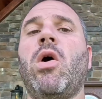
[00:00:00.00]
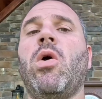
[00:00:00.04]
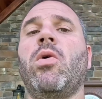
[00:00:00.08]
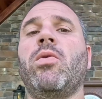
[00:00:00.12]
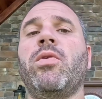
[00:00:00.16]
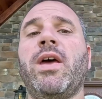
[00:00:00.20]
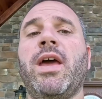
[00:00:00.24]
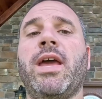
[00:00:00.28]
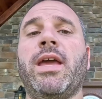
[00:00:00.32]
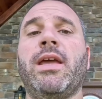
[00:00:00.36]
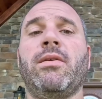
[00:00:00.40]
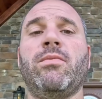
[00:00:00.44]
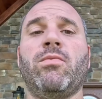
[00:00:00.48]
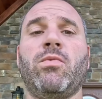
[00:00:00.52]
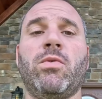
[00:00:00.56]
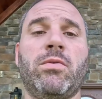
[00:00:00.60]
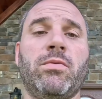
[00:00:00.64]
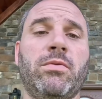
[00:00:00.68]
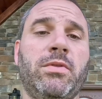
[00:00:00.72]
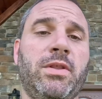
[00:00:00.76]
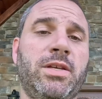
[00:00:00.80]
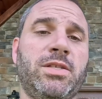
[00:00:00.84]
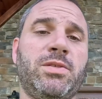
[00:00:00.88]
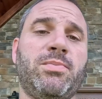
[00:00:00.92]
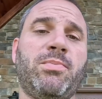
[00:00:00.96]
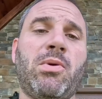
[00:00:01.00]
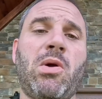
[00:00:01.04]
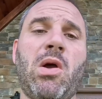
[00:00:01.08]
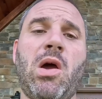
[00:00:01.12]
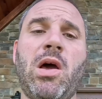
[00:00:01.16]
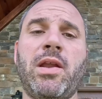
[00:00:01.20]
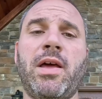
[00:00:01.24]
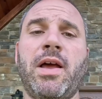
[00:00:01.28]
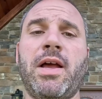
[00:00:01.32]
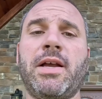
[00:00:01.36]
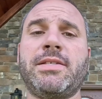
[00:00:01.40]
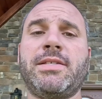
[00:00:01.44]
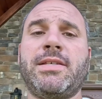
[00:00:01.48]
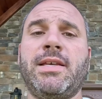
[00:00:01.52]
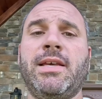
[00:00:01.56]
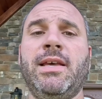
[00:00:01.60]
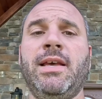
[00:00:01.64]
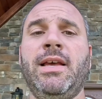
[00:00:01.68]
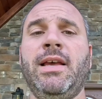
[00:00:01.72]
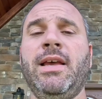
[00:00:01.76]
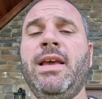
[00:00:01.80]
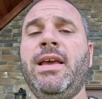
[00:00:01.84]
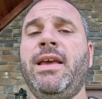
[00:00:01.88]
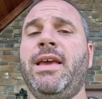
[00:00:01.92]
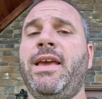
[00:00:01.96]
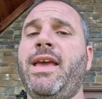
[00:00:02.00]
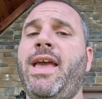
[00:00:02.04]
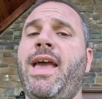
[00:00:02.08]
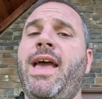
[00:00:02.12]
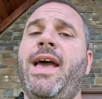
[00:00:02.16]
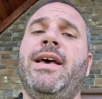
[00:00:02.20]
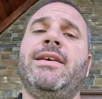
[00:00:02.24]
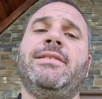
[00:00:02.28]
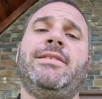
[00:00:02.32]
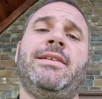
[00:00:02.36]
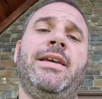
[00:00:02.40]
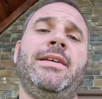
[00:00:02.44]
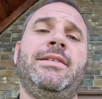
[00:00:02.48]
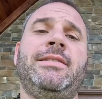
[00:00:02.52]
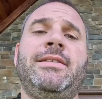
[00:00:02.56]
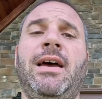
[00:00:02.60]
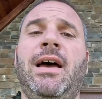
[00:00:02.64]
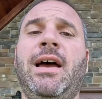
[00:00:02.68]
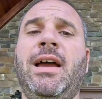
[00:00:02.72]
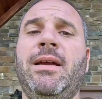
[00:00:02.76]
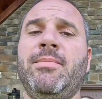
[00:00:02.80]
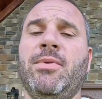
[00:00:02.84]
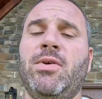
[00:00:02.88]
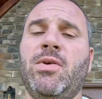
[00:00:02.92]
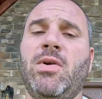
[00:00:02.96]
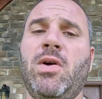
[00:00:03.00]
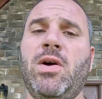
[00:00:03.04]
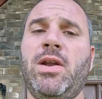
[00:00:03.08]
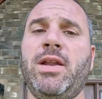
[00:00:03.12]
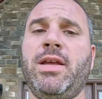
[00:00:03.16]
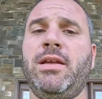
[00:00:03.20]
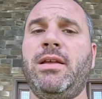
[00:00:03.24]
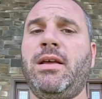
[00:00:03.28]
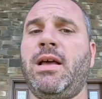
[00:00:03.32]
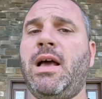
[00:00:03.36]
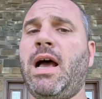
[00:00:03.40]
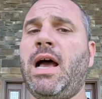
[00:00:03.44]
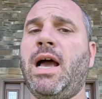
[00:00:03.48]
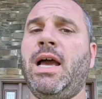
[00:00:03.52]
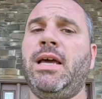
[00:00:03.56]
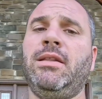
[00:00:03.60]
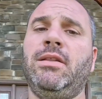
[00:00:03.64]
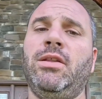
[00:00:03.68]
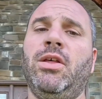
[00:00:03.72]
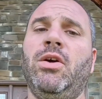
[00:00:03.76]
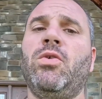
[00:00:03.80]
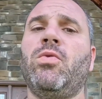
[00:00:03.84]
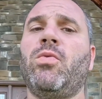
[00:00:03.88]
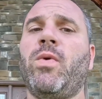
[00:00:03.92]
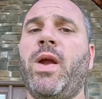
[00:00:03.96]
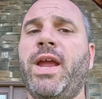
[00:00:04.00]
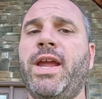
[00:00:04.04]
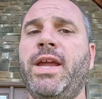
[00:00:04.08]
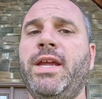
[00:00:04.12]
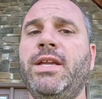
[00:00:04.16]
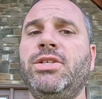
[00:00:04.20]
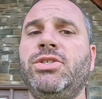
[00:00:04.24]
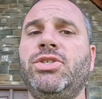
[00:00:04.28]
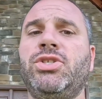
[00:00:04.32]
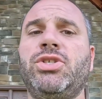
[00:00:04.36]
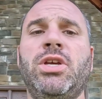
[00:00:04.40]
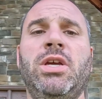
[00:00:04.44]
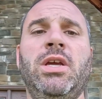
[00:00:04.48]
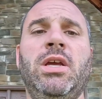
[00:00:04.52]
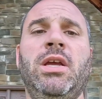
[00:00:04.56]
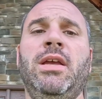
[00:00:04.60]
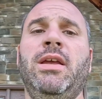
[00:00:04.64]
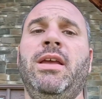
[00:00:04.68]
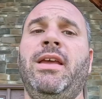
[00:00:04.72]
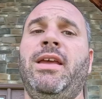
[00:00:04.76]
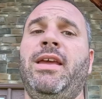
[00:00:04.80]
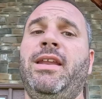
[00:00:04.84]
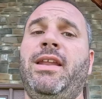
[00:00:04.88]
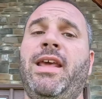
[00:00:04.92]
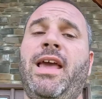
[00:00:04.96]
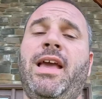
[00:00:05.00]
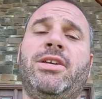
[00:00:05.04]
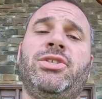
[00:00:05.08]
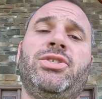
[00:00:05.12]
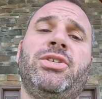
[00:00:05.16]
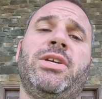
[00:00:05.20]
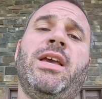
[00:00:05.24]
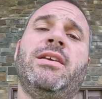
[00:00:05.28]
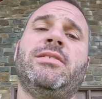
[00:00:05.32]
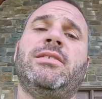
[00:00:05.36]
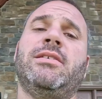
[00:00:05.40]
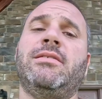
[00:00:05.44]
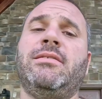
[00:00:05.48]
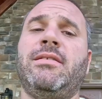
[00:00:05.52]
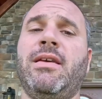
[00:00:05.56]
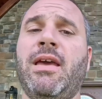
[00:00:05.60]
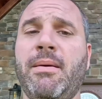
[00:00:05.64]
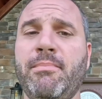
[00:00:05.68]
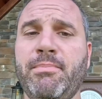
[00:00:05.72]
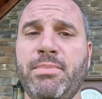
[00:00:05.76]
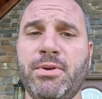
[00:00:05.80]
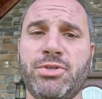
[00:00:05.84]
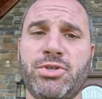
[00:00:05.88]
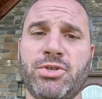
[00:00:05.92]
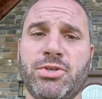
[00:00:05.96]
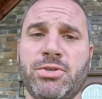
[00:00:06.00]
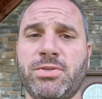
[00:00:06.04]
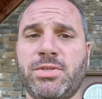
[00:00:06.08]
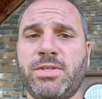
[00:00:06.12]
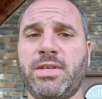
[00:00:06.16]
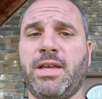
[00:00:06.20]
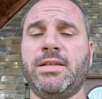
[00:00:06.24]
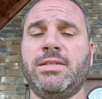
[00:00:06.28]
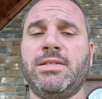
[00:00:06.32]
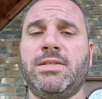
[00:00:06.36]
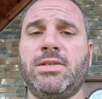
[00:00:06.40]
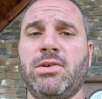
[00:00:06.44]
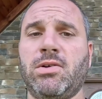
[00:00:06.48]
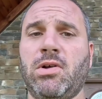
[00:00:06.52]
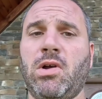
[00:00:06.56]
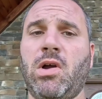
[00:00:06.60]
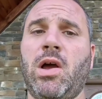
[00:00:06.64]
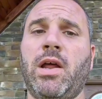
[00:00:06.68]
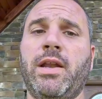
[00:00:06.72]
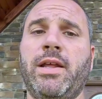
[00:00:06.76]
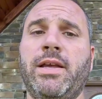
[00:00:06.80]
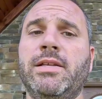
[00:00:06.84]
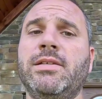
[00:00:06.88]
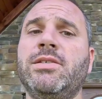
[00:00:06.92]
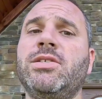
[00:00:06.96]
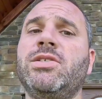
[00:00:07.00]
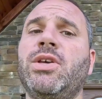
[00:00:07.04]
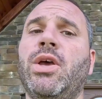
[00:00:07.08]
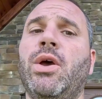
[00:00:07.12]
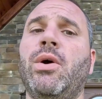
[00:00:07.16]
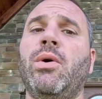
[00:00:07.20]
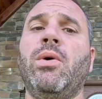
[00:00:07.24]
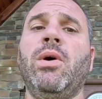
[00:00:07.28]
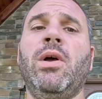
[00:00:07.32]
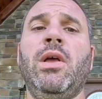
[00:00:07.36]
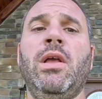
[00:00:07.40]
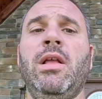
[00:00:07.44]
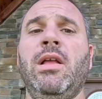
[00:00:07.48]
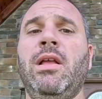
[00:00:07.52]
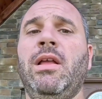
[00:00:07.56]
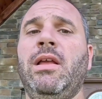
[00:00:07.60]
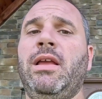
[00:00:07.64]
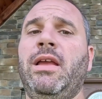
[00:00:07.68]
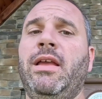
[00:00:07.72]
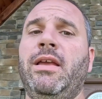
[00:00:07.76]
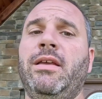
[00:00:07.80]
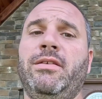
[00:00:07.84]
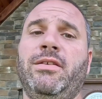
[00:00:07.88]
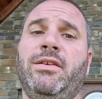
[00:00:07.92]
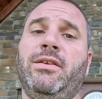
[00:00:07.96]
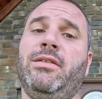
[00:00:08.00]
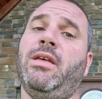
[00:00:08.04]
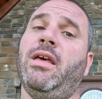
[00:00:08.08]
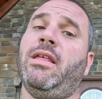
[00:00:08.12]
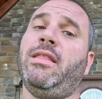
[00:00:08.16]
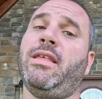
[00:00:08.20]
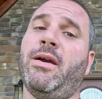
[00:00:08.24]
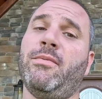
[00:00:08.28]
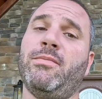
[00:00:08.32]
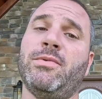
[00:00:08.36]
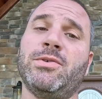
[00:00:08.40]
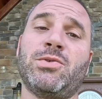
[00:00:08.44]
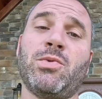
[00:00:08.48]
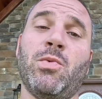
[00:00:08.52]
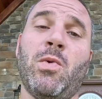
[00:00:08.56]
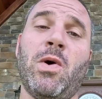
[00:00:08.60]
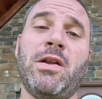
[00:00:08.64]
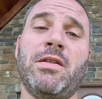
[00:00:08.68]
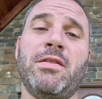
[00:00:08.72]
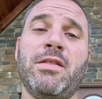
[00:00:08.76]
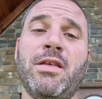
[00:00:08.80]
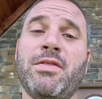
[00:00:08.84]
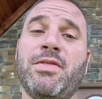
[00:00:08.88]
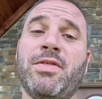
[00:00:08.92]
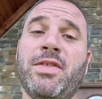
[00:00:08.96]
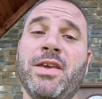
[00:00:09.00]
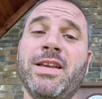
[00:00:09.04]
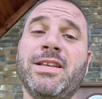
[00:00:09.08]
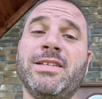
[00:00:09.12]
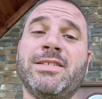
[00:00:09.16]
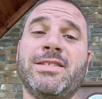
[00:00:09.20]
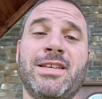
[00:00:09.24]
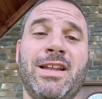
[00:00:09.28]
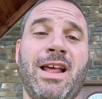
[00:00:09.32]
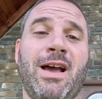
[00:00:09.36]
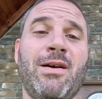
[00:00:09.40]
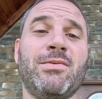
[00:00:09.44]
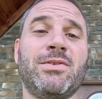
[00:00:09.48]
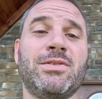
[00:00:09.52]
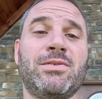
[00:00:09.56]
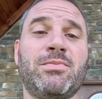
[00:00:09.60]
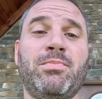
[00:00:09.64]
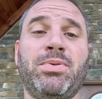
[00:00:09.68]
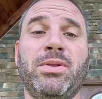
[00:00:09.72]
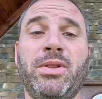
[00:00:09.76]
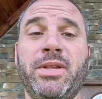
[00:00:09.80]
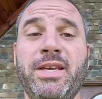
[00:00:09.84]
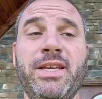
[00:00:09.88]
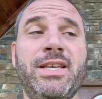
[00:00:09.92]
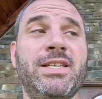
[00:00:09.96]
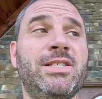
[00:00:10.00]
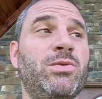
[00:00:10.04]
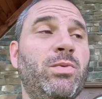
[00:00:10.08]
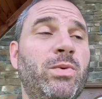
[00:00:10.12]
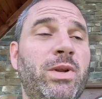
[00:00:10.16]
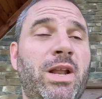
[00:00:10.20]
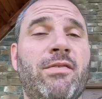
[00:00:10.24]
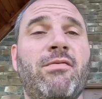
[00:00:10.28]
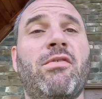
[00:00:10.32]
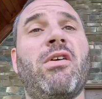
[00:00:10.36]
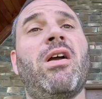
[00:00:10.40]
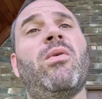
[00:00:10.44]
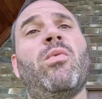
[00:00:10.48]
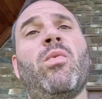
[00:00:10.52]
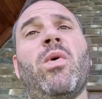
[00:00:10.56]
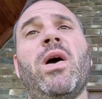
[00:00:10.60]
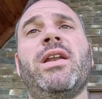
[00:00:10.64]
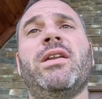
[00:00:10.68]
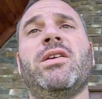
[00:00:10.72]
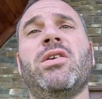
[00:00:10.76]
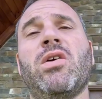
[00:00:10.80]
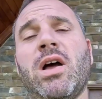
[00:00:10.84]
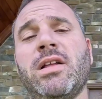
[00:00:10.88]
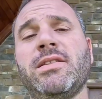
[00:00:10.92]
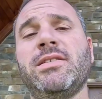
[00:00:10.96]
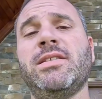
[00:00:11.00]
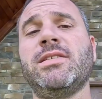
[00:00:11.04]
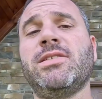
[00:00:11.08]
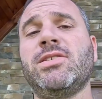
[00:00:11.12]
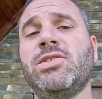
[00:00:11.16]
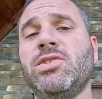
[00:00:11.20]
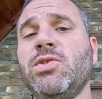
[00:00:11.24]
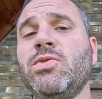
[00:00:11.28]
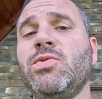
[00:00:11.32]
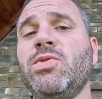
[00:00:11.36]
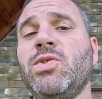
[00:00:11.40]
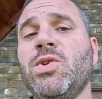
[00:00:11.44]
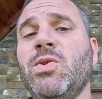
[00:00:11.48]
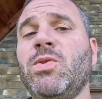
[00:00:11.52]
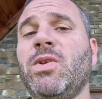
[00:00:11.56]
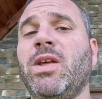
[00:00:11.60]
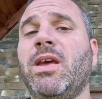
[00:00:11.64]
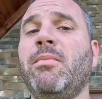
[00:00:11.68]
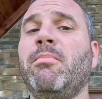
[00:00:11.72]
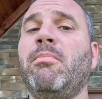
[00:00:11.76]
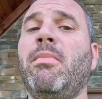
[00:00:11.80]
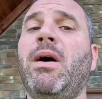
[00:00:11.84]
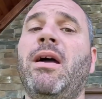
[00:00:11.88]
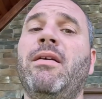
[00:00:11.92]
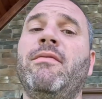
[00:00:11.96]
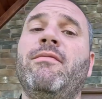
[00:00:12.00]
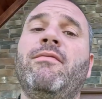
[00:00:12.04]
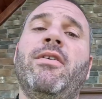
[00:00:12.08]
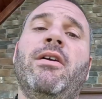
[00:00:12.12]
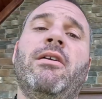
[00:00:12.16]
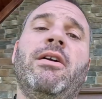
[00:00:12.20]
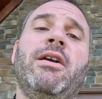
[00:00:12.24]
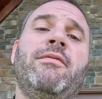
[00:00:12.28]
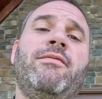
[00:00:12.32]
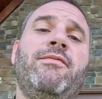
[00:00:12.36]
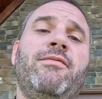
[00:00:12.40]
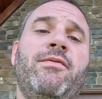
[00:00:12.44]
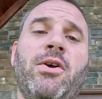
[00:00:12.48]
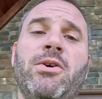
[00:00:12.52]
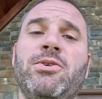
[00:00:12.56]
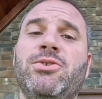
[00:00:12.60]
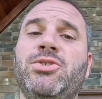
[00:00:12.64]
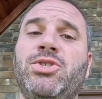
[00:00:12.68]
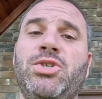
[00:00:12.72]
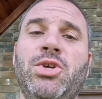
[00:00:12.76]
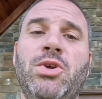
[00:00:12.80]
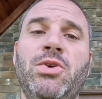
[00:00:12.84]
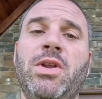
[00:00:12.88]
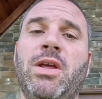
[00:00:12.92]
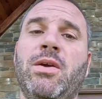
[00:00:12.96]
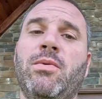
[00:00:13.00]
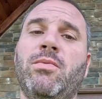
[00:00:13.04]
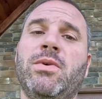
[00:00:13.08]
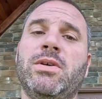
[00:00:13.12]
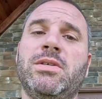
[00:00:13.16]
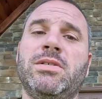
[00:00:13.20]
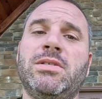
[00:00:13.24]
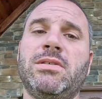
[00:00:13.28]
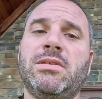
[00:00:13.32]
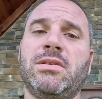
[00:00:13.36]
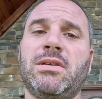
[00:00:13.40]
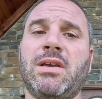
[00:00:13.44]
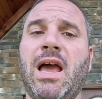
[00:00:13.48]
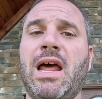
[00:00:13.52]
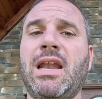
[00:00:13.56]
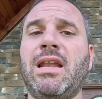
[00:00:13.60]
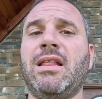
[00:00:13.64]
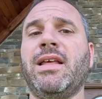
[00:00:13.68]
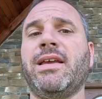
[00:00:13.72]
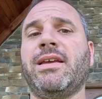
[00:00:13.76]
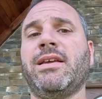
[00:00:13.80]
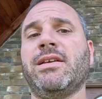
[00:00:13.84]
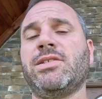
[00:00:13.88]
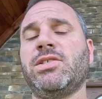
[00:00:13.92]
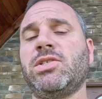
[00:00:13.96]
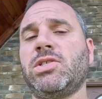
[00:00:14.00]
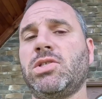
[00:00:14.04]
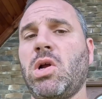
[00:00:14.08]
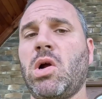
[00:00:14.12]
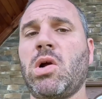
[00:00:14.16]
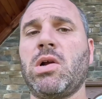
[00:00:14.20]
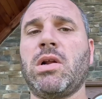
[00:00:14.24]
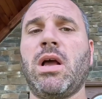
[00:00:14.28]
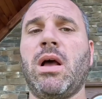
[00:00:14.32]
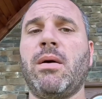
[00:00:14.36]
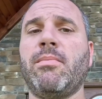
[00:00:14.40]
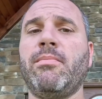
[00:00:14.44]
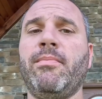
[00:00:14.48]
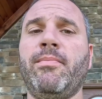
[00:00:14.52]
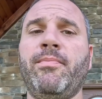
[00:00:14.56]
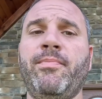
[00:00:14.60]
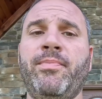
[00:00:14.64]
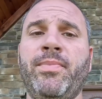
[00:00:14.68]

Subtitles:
all night. Where this product, it has a timer on it, high and low range. It actually has a temperature sensor on it. So that was one of the things that I was pleased whenever I went and got this new unit. My very first unit was kind of like a startup.